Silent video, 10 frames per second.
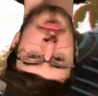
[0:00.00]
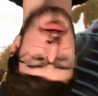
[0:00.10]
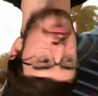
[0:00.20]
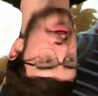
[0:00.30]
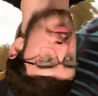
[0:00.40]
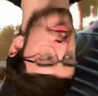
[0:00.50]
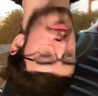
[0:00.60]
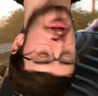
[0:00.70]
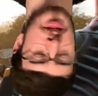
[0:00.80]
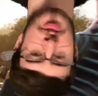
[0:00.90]
My favorite
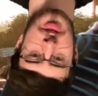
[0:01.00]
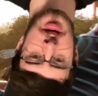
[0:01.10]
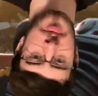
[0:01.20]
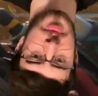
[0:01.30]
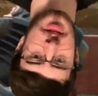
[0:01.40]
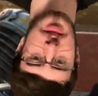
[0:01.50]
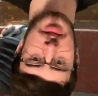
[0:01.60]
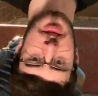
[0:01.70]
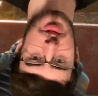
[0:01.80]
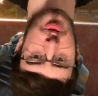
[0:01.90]
one has got to be the
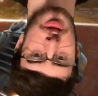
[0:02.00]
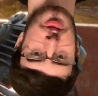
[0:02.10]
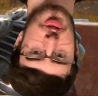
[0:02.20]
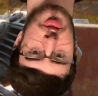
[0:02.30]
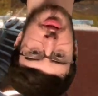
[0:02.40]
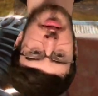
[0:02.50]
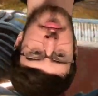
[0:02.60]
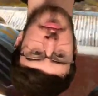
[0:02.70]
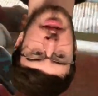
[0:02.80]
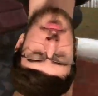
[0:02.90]
disc launcher
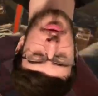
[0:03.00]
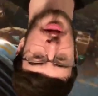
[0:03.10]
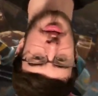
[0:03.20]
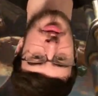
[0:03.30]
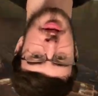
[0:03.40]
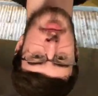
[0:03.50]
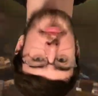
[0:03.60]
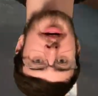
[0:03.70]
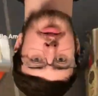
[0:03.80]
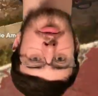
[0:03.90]
that plays
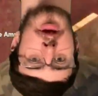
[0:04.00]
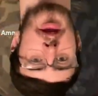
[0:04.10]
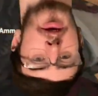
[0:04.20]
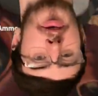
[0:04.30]
Macarena.